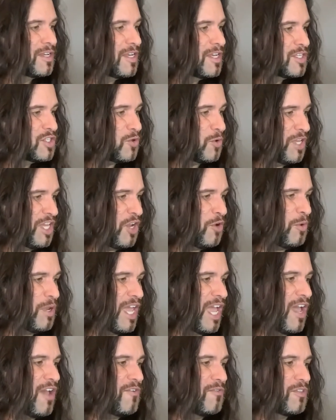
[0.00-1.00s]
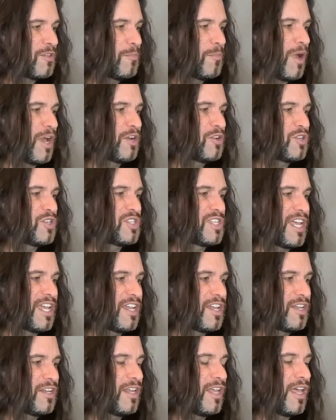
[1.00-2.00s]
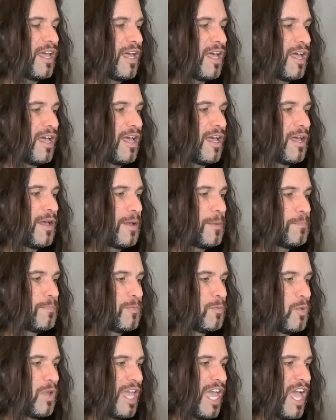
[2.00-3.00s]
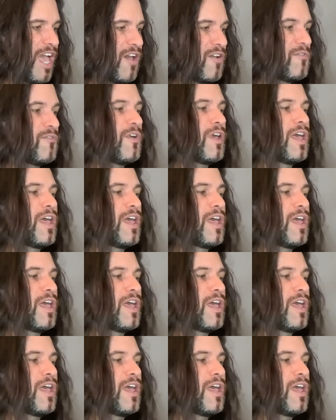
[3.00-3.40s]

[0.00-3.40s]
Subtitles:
So here we have the minor second, we have